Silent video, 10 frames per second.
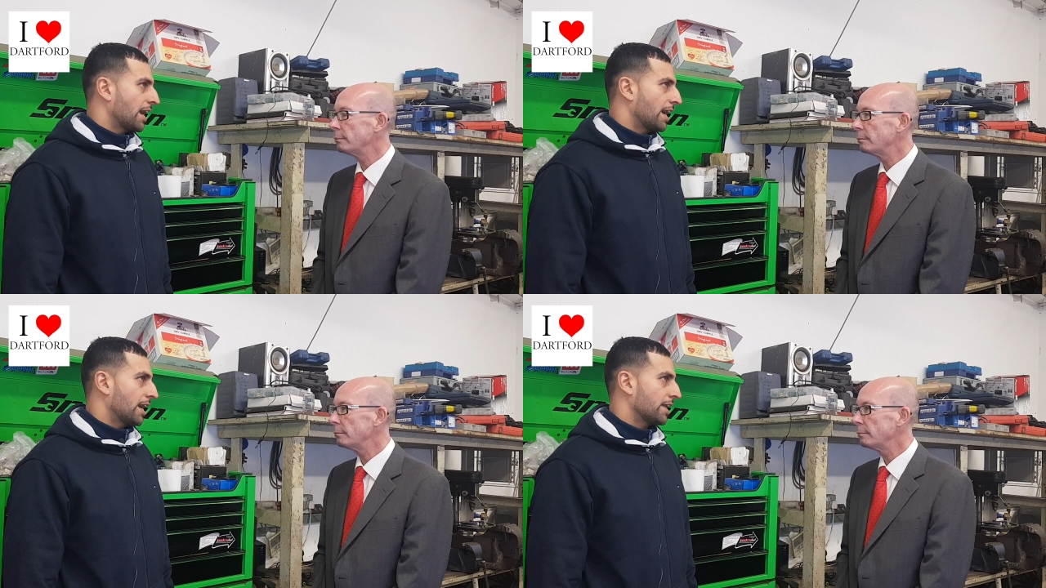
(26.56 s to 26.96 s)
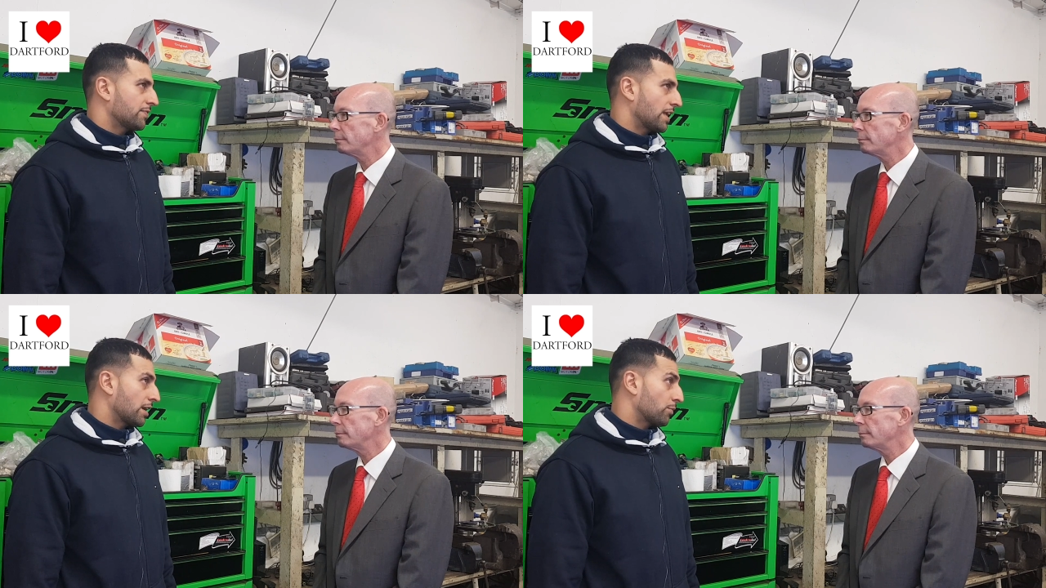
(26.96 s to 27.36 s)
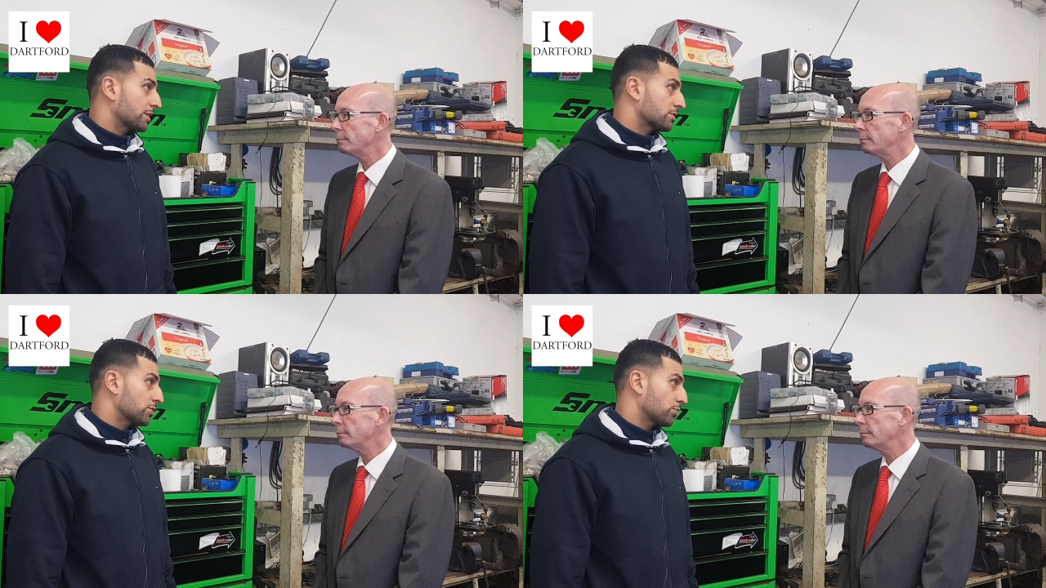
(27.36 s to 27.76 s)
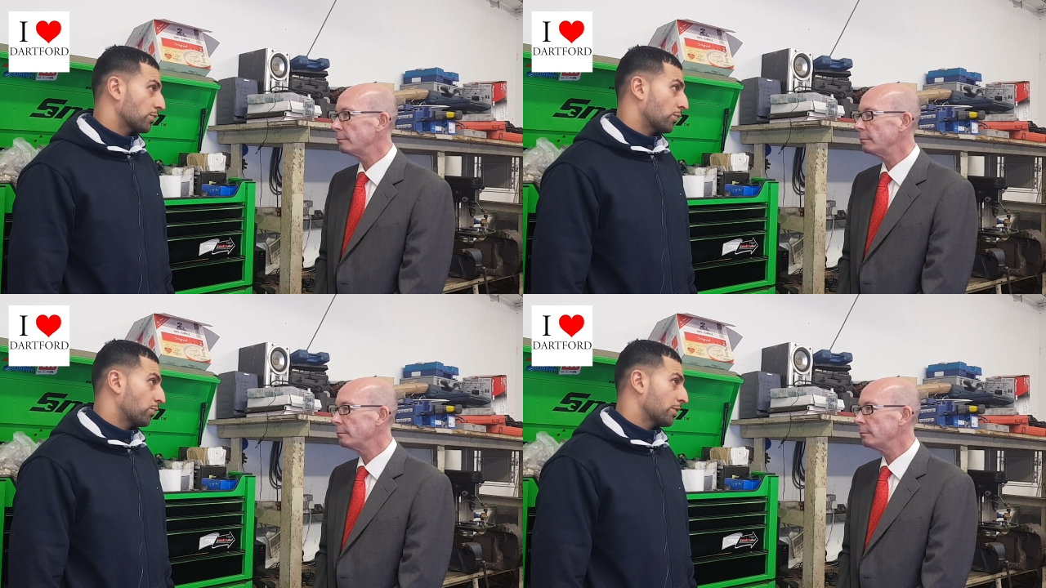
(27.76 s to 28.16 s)
Speaker 1: Uh, then I went
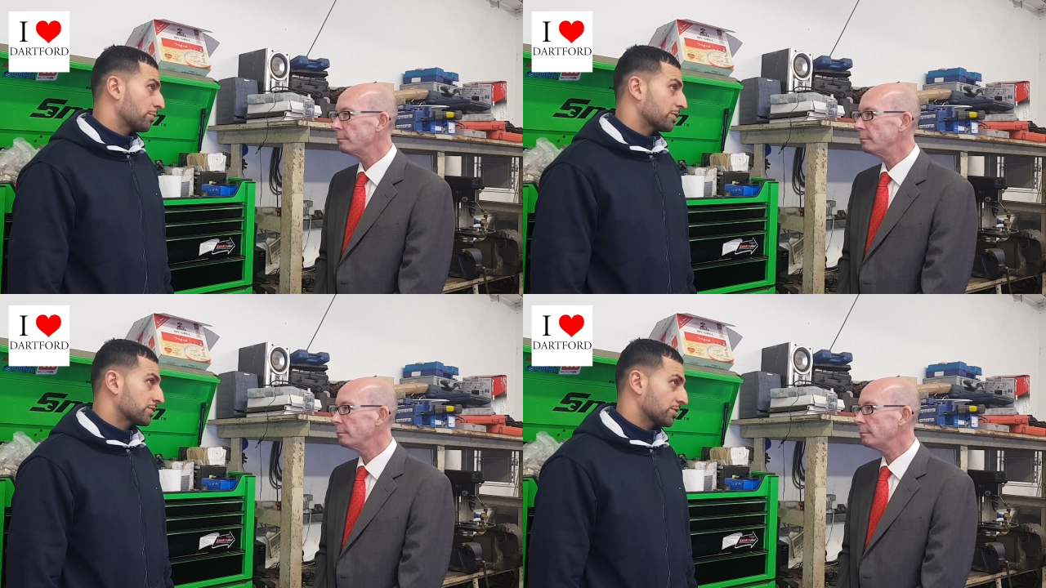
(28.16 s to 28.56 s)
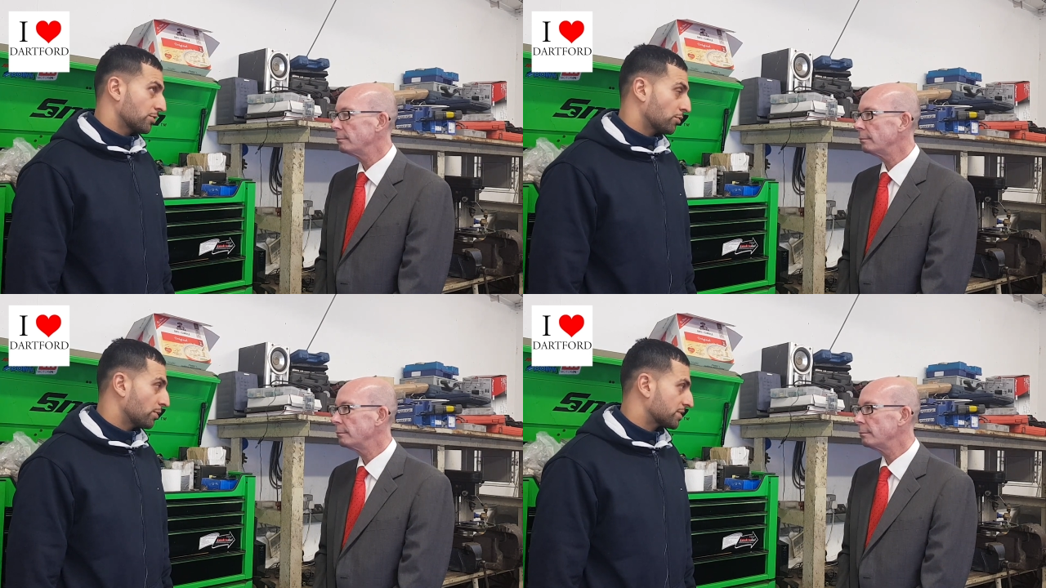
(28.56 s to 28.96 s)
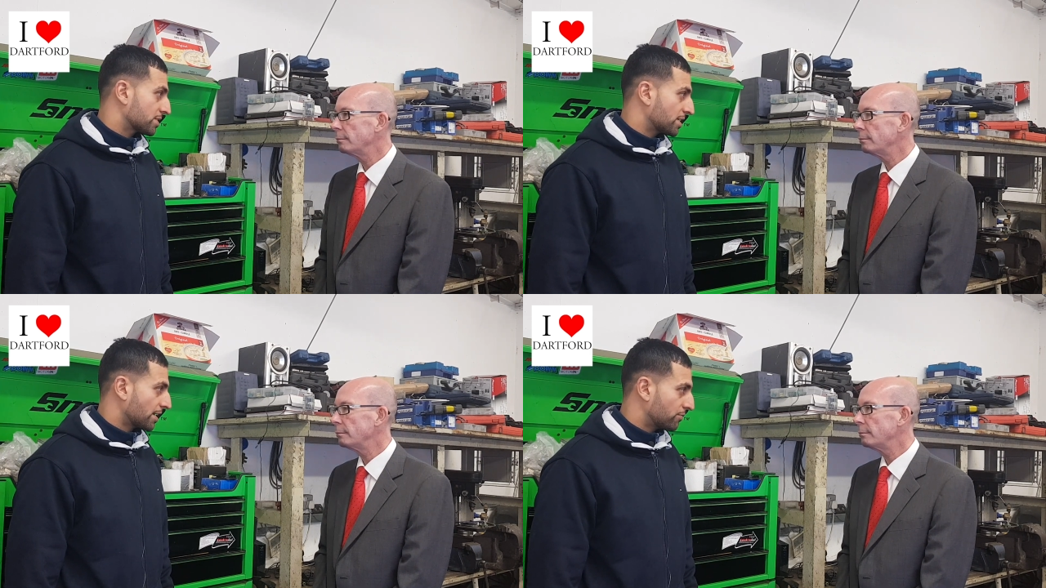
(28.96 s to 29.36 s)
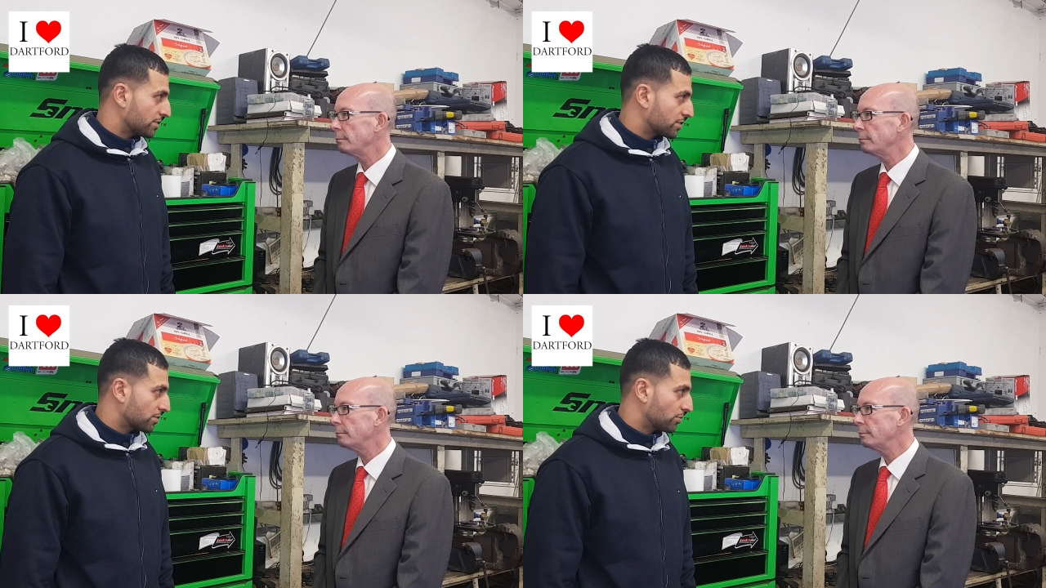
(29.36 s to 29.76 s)
to Wilmington Hall as a
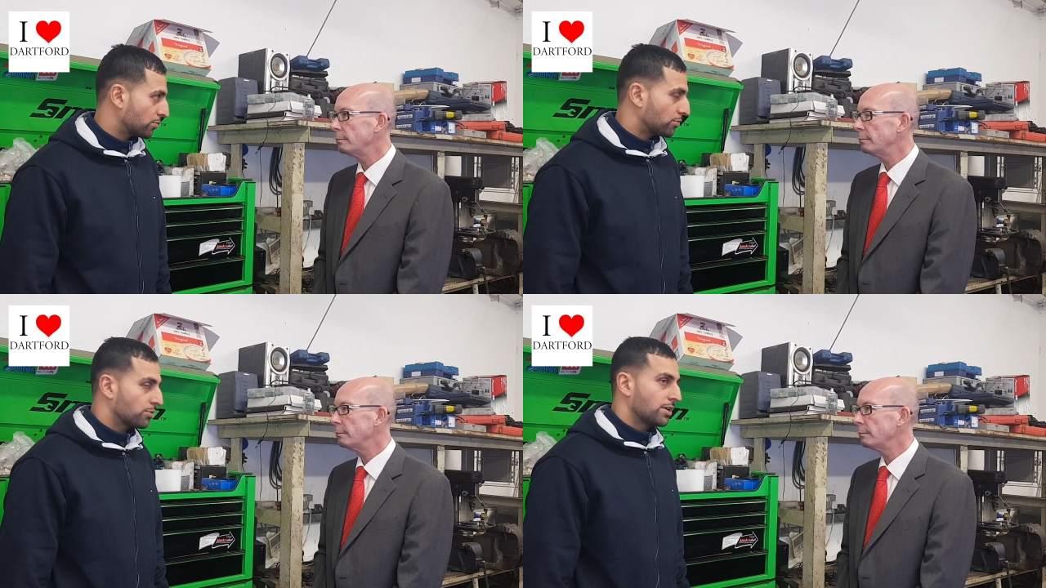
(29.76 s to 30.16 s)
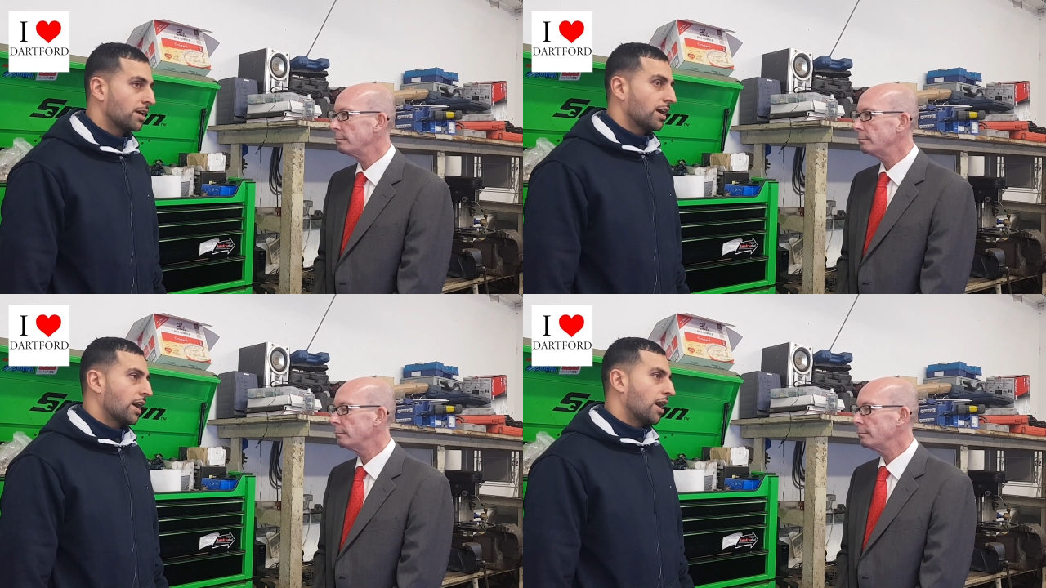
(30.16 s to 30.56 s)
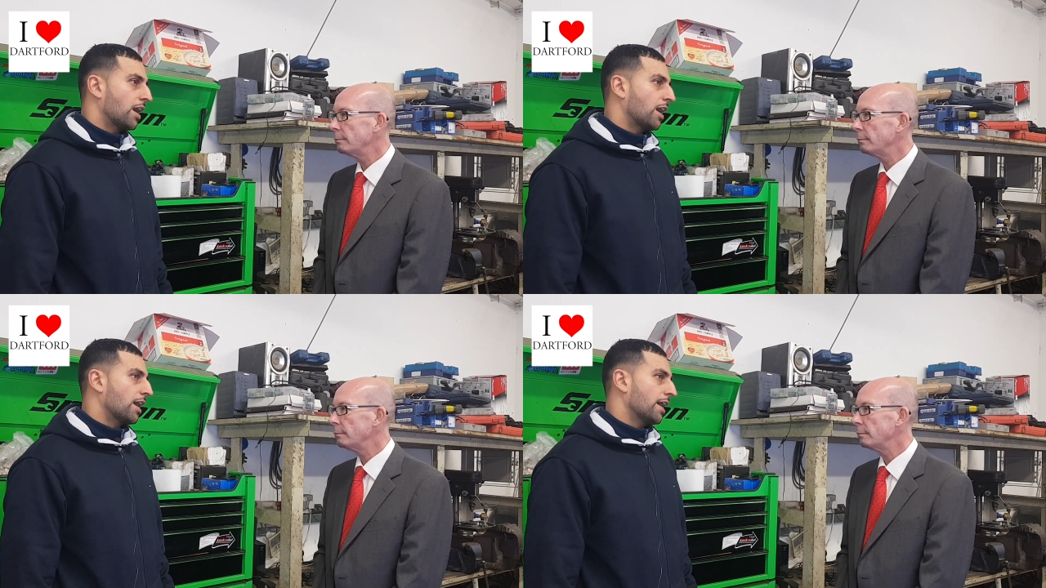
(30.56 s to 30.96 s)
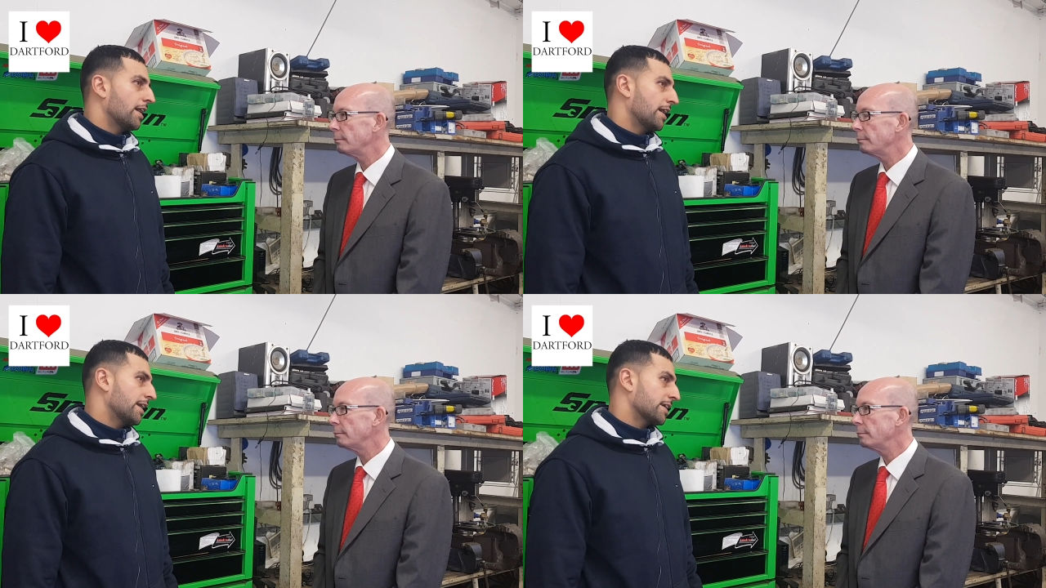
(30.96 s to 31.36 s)
secondary school
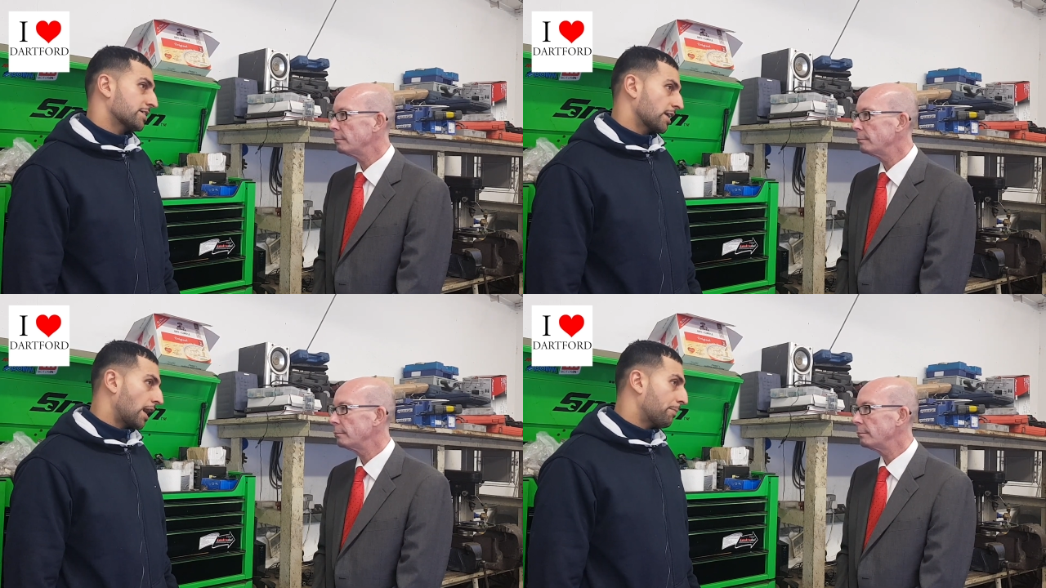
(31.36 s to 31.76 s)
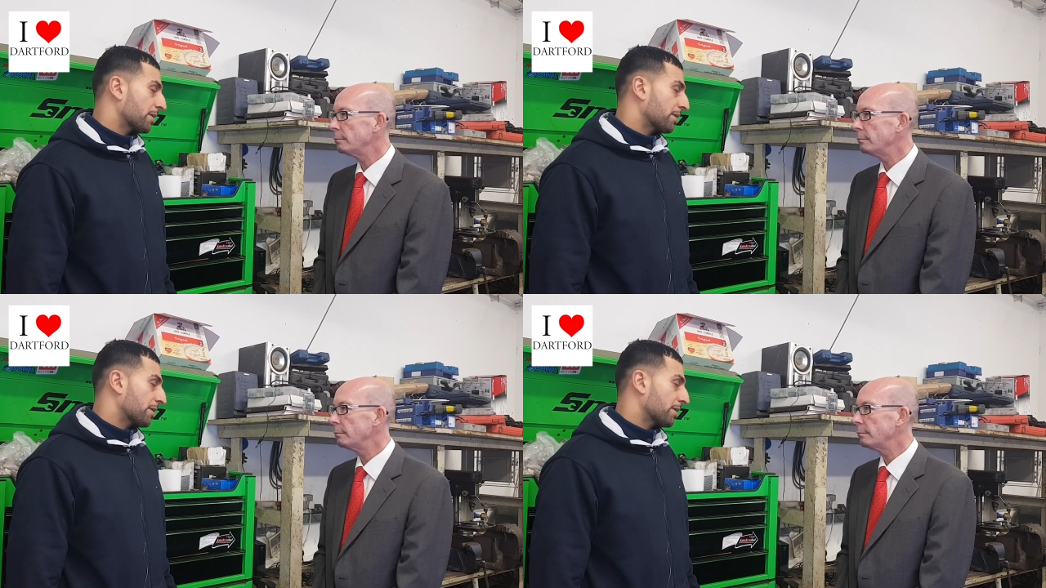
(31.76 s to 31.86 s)
it's an up